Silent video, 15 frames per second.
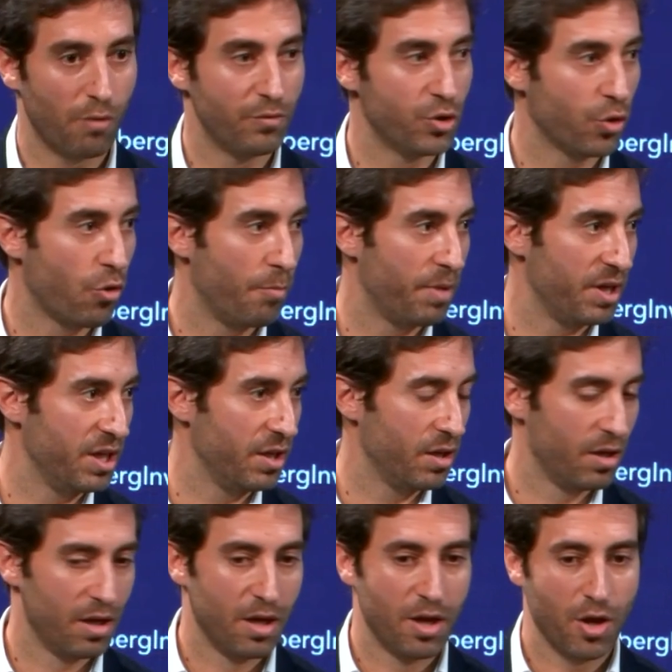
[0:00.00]
of the company
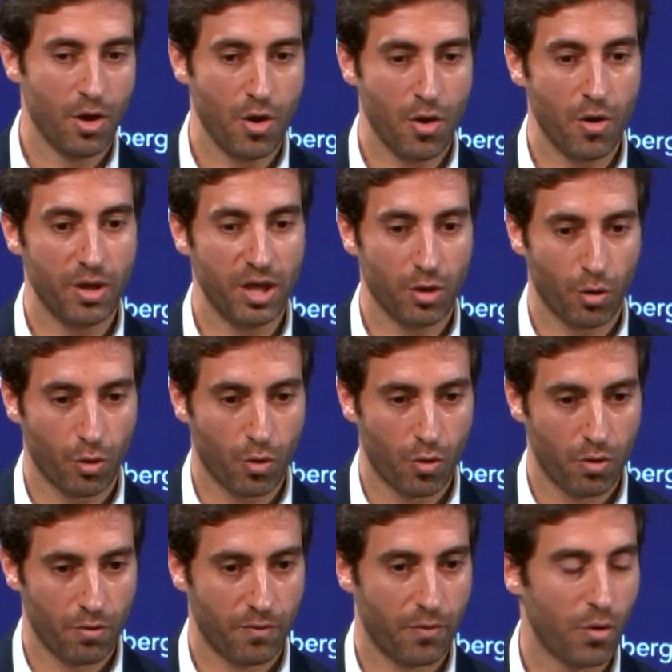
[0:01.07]
uh, a year
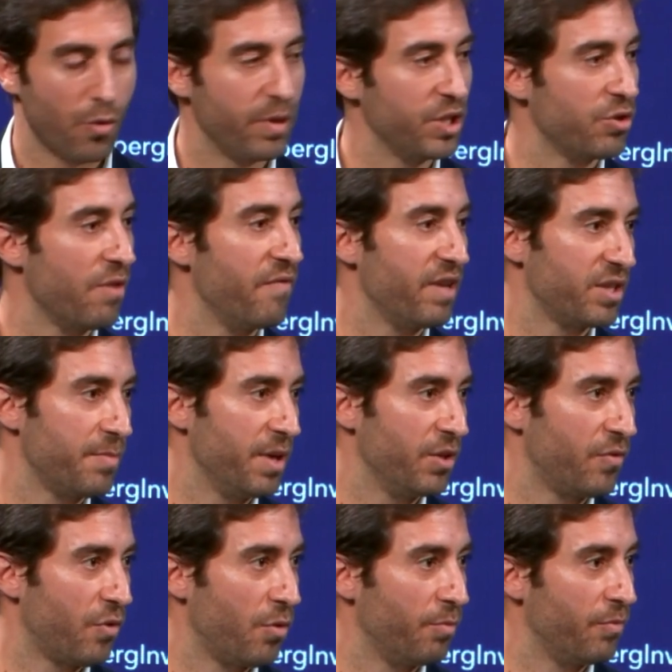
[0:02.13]
ago following the
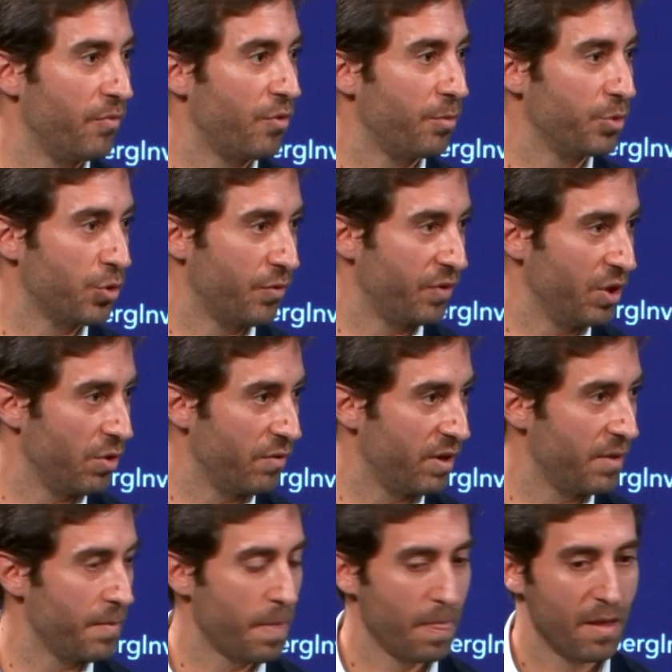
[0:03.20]
investment from, from
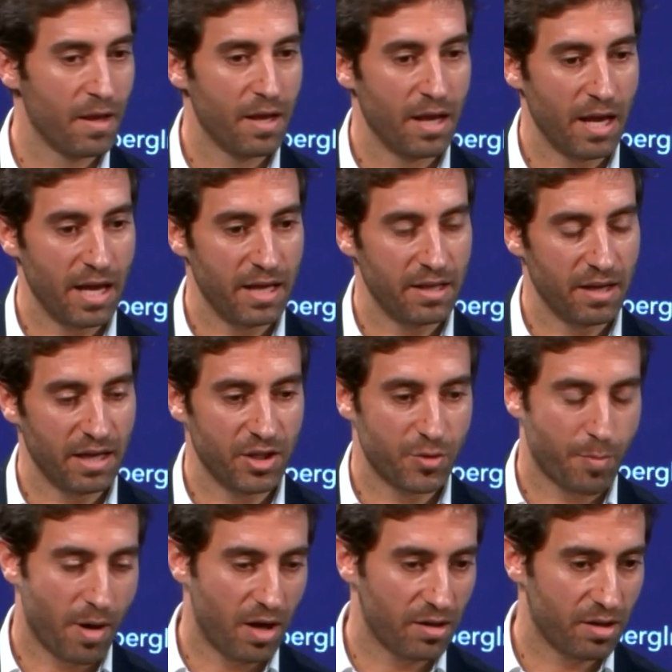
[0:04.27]
Sofinnova and, and
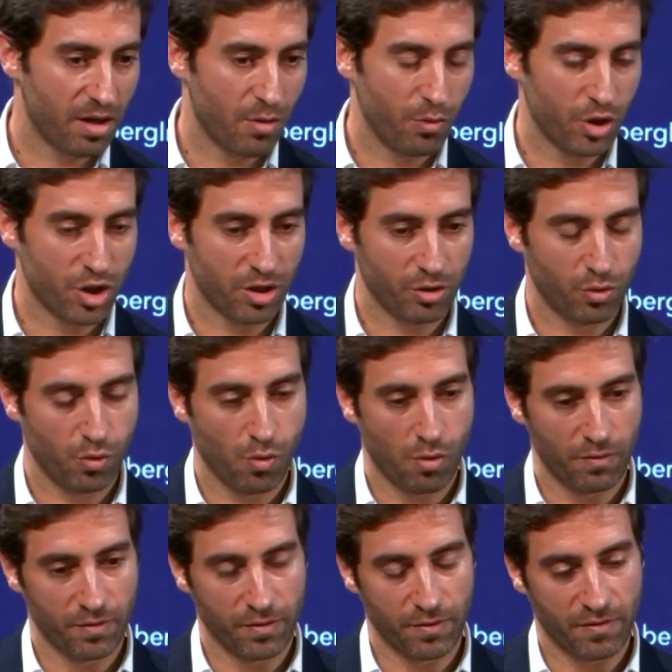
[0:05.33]
Sparta, which are two
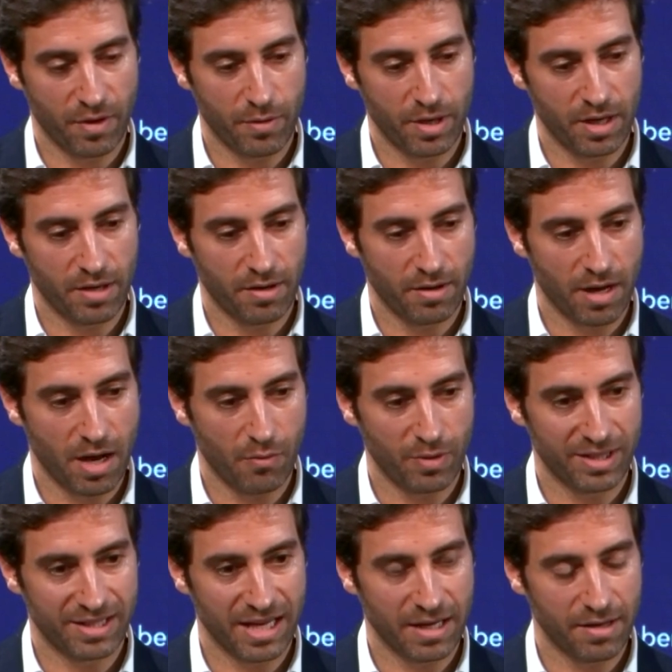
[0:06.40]
of the very, uh, I
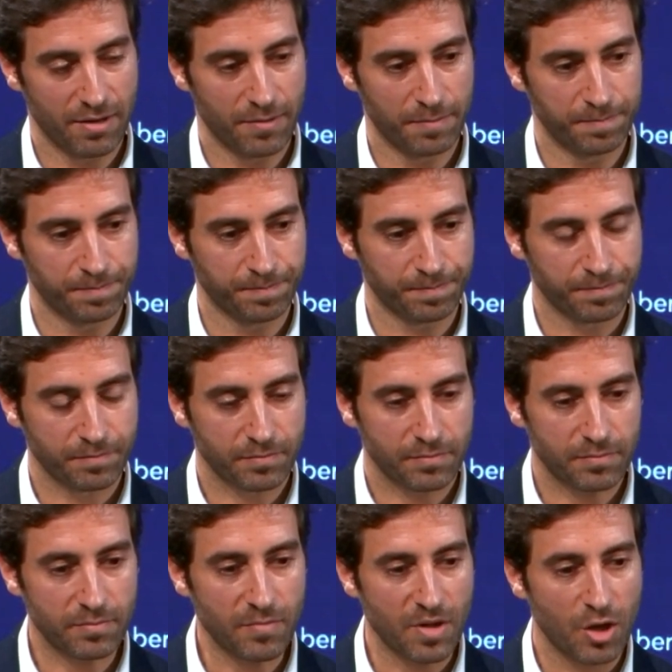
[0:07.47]
would say, um,
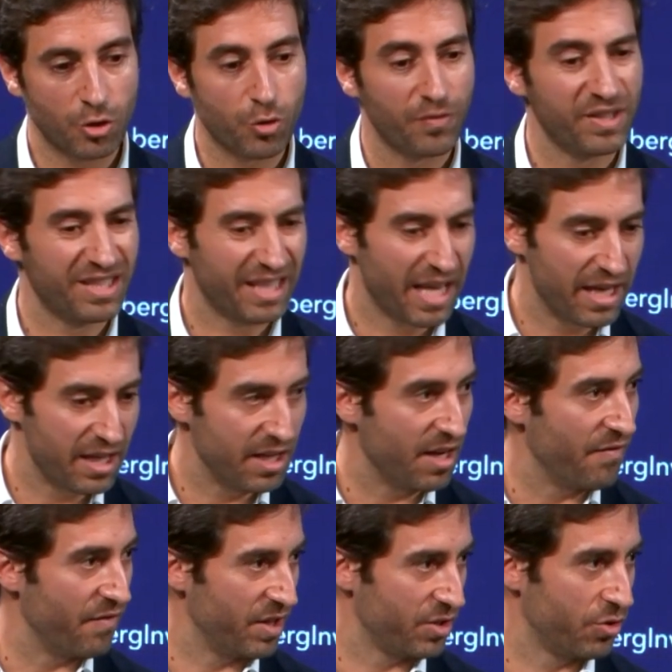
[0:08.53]
sophisticated
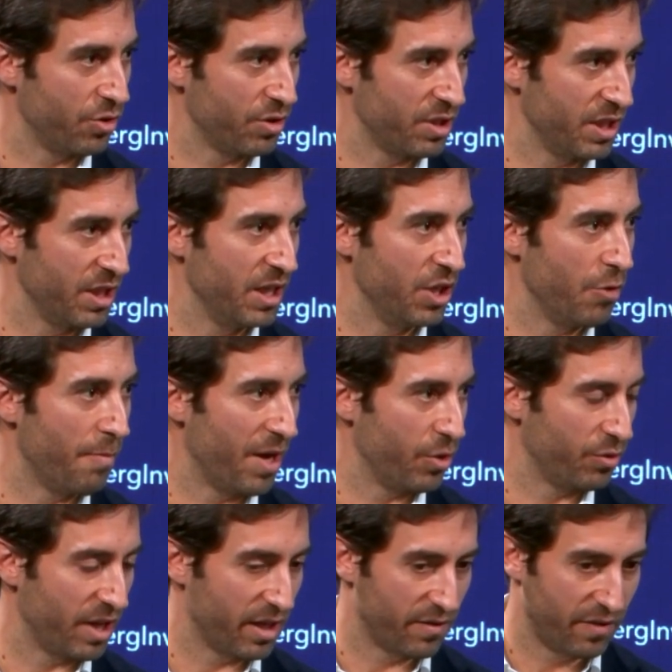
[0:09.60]
investors in a
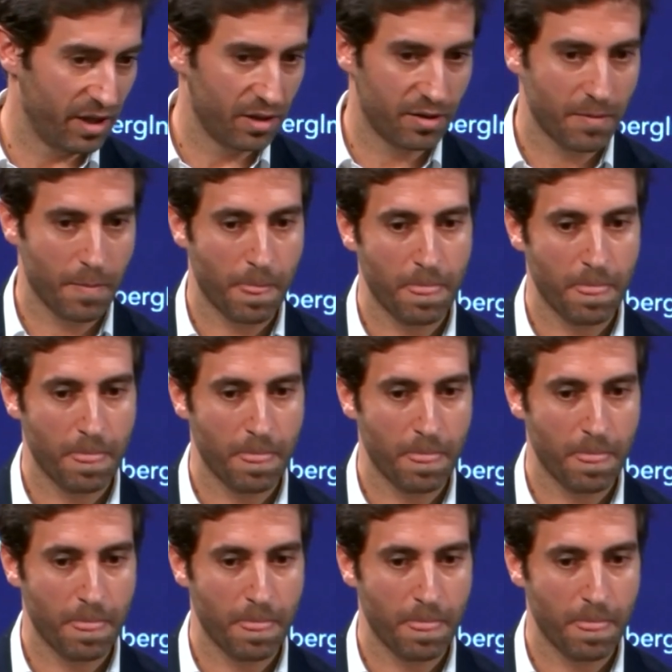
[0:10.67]
biotech field.